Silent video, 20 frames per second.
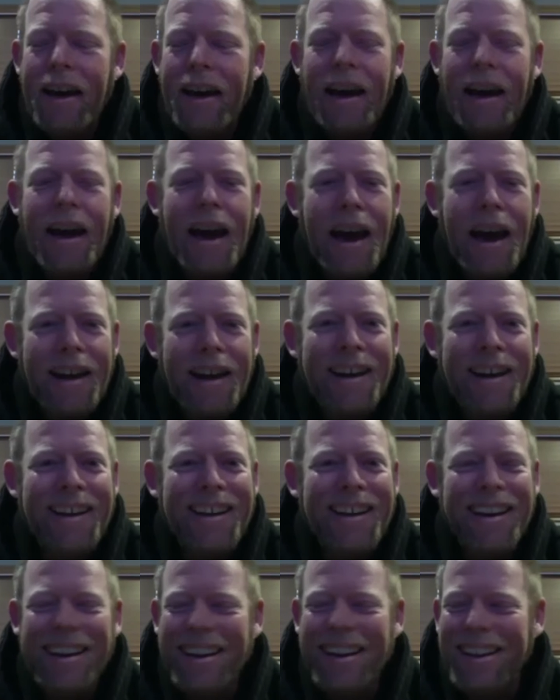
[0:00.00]
had
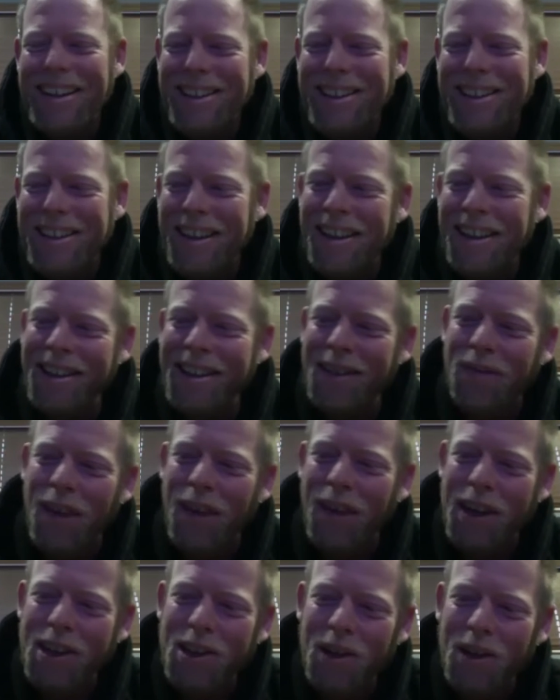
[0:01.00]
this is a
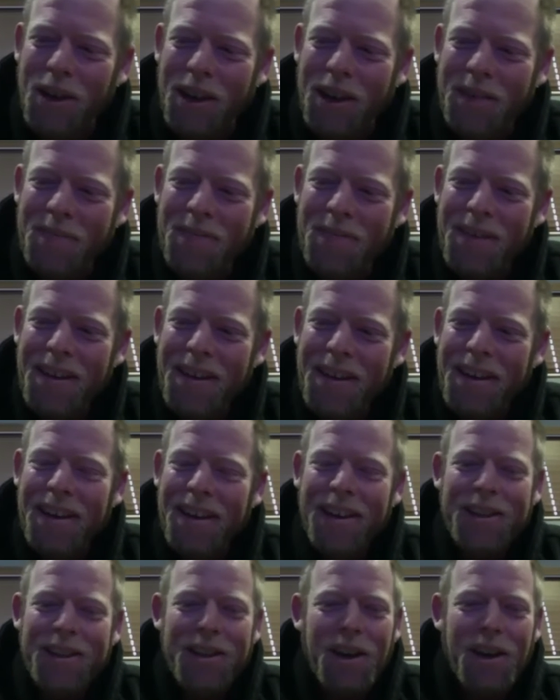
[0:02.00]
funny story.
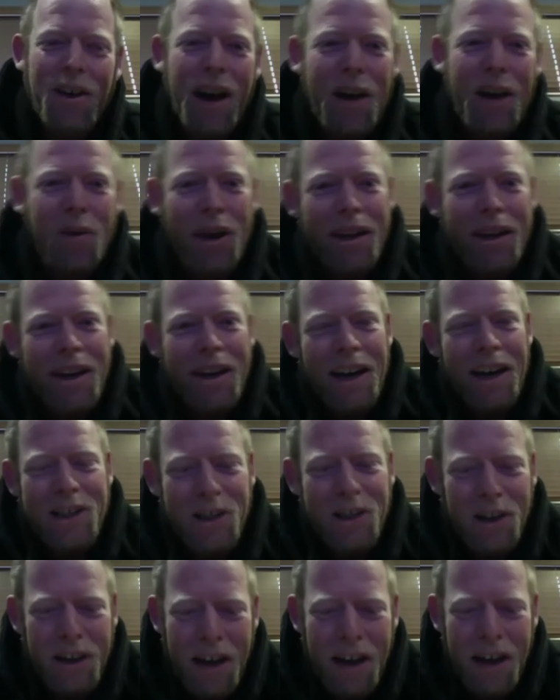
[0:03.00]
So I went and got
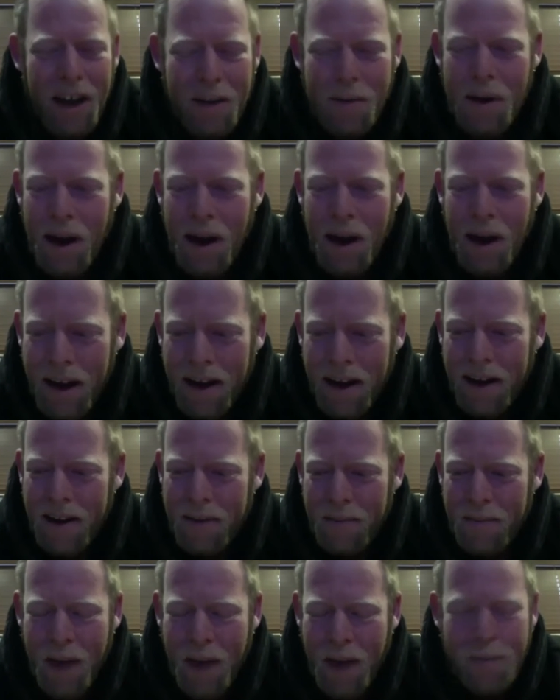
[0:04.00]

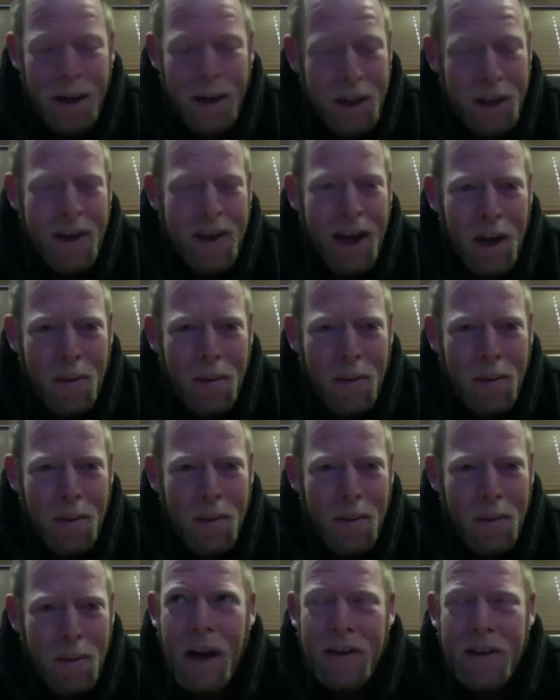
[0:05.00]
I picked up a kettlebell in
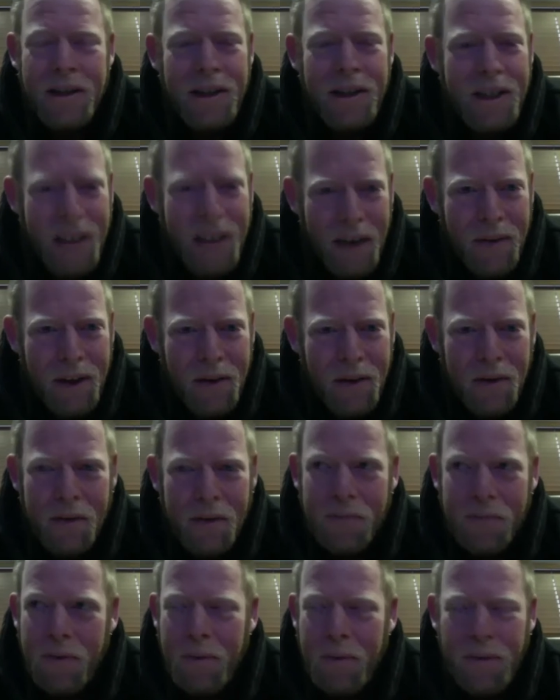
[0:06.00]
2007
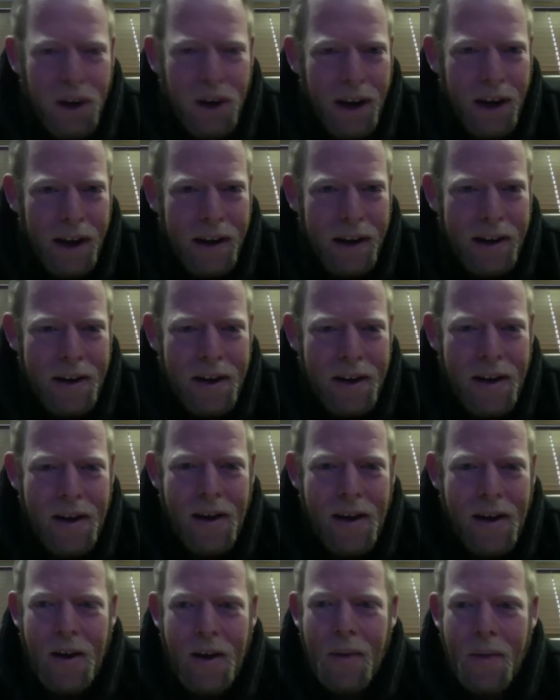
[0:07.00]
from a friend.
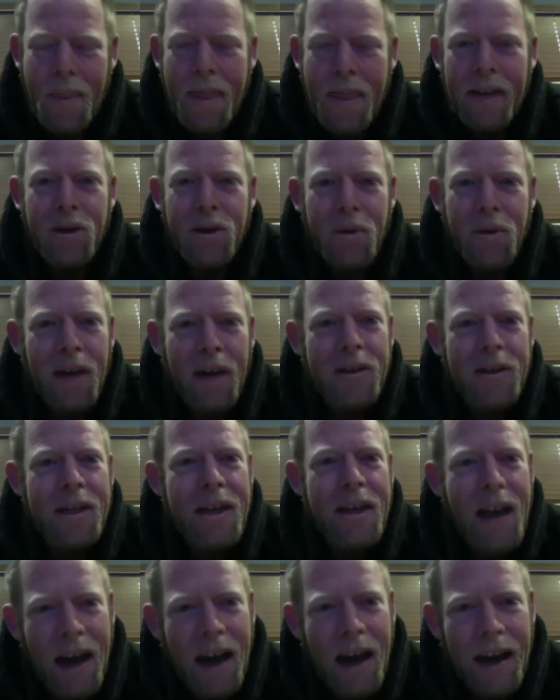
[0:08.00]

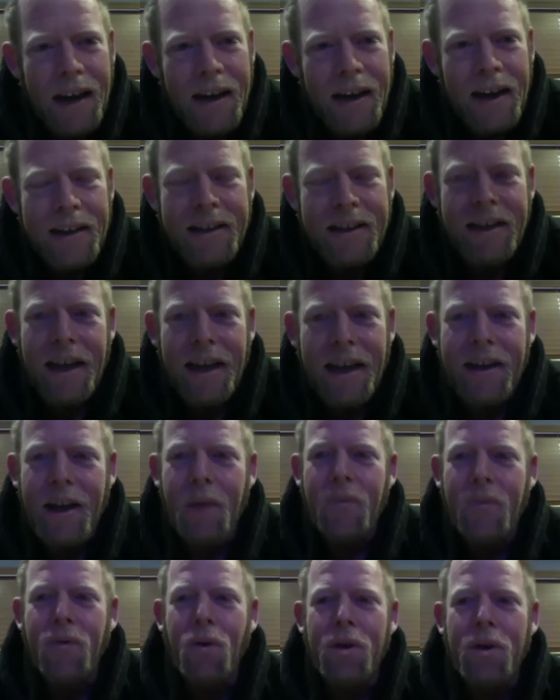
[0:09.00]
2009, I signed up
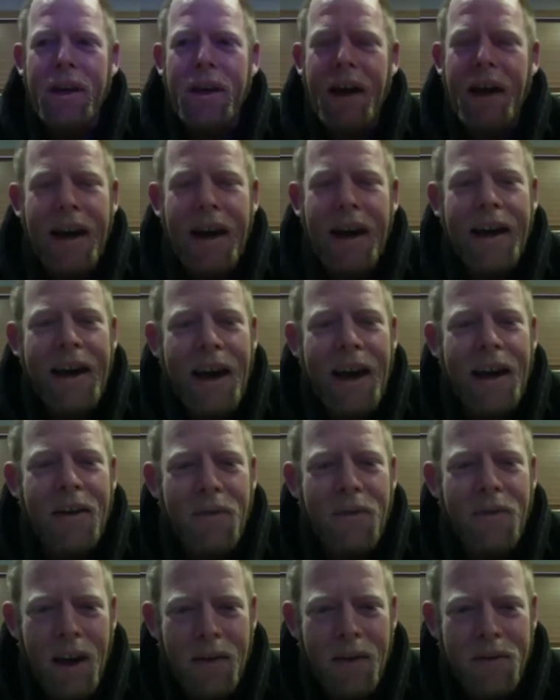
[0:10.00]
for the
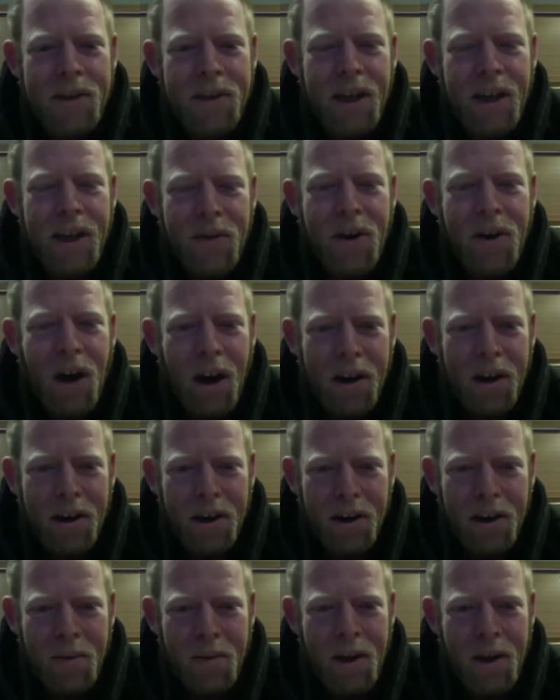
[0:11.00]
IKFF Steve Cotter